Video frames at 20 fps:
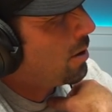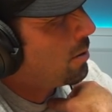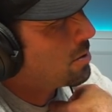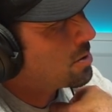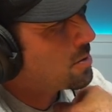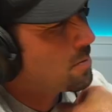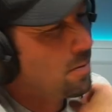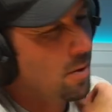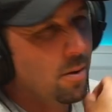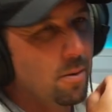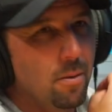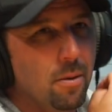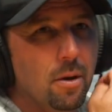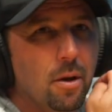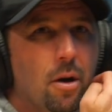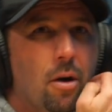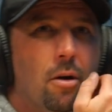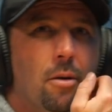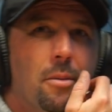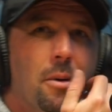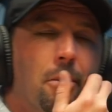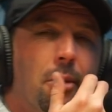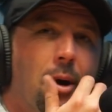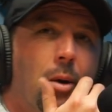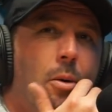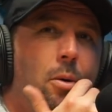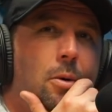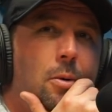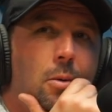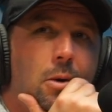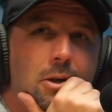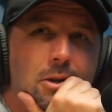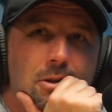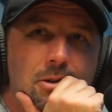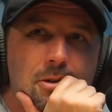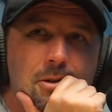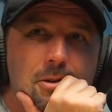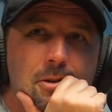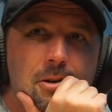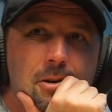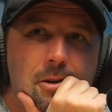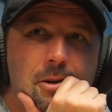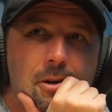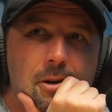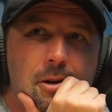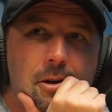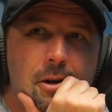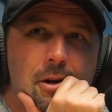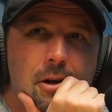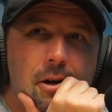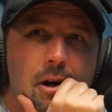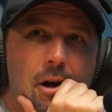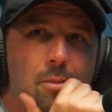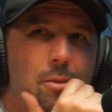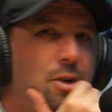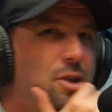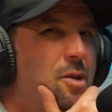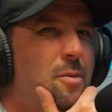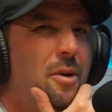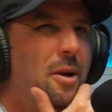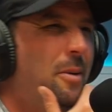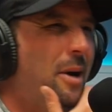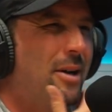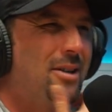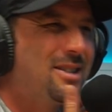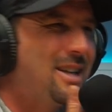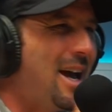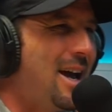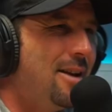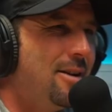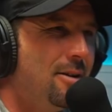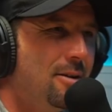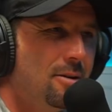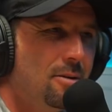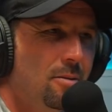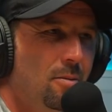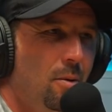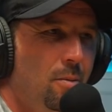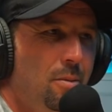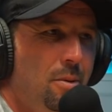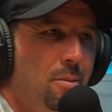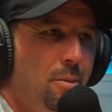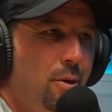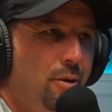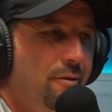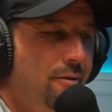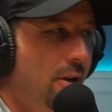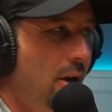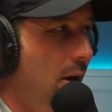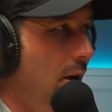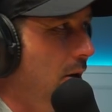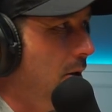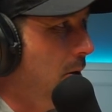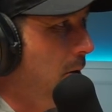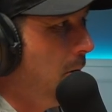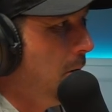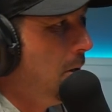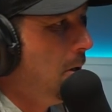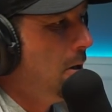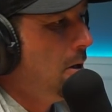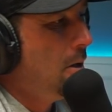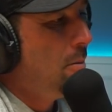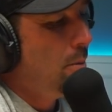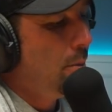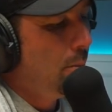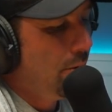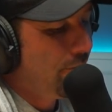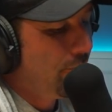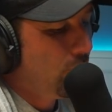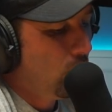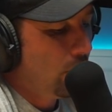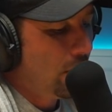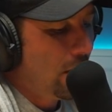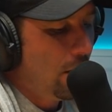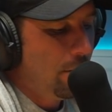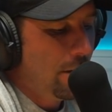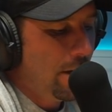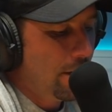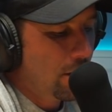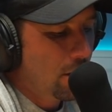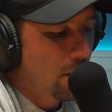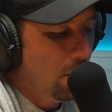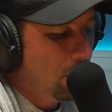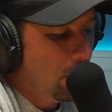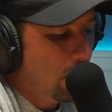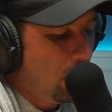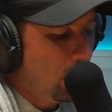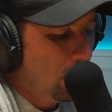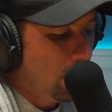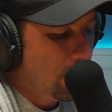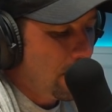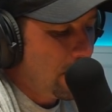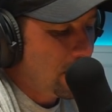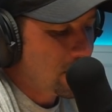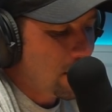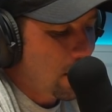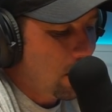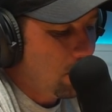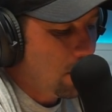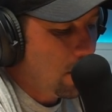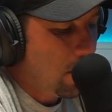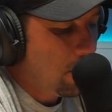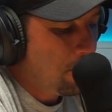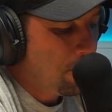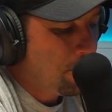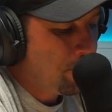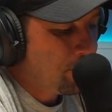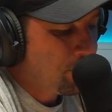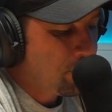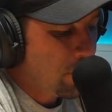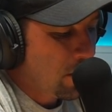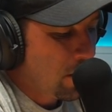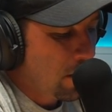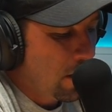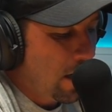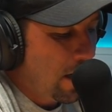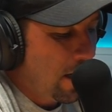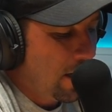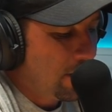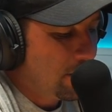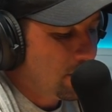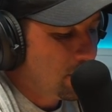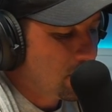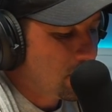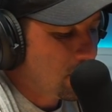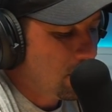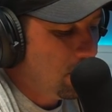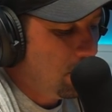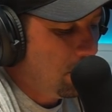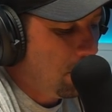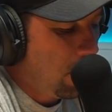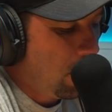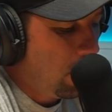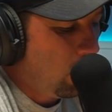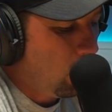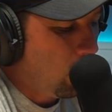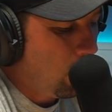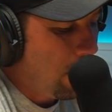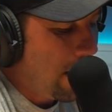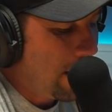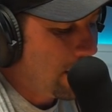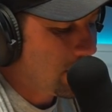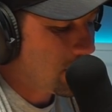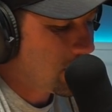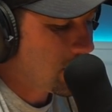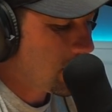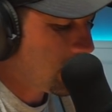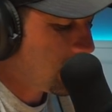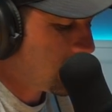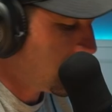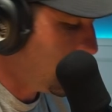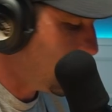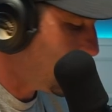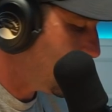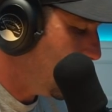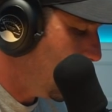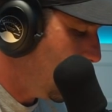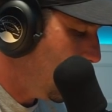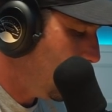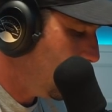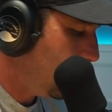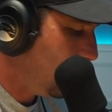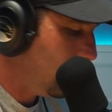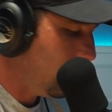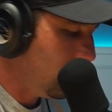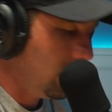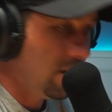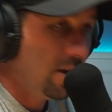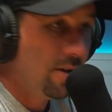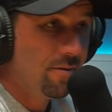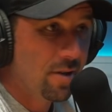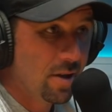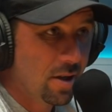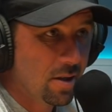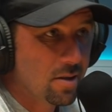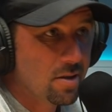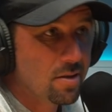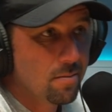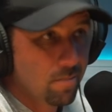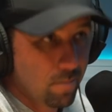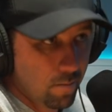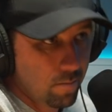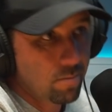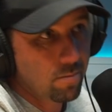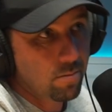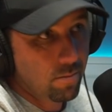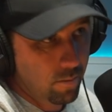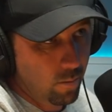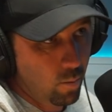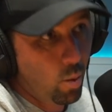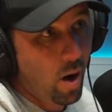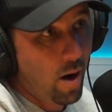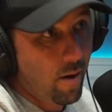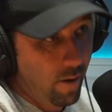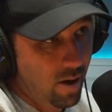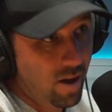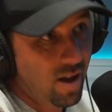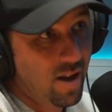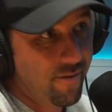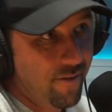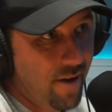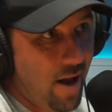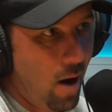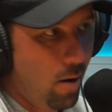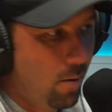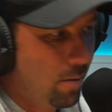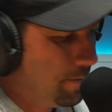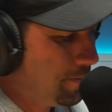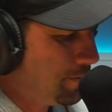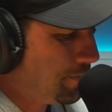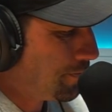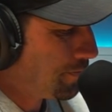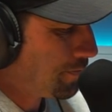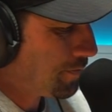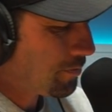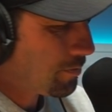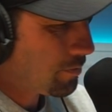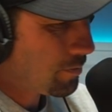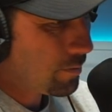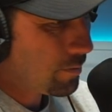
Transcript: i was oh, i can't remember how old i was i must have been about 10 when we moved here but before that, we had a couple of holidays down here, and my old man's sister lived in where I live now. Yeah,